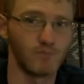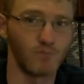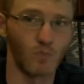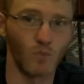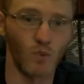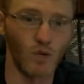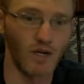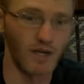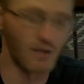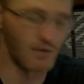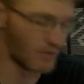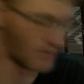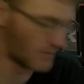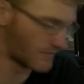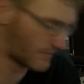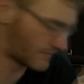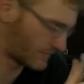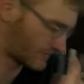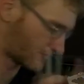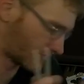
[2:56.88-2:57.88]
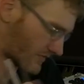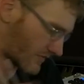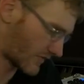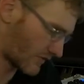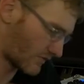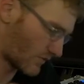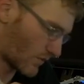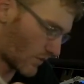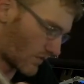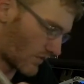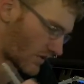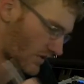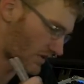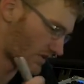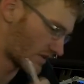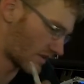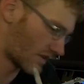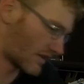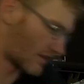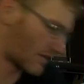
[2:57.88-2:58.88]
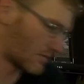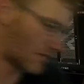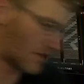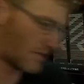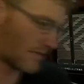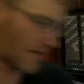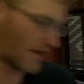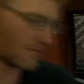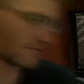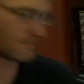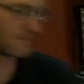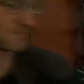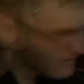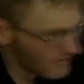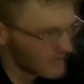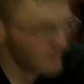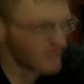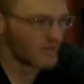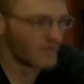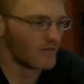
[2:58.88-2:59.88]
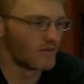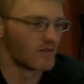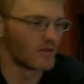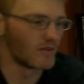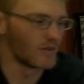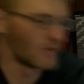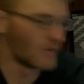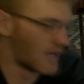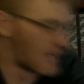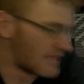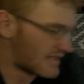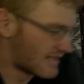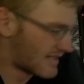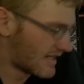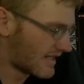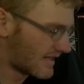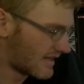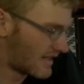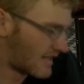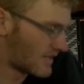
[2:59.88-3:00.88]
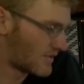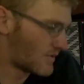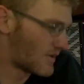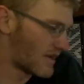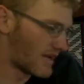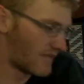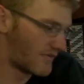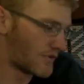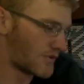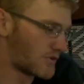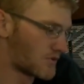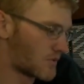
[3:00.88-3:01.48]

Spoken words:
whatever for this playback. So I said that you have your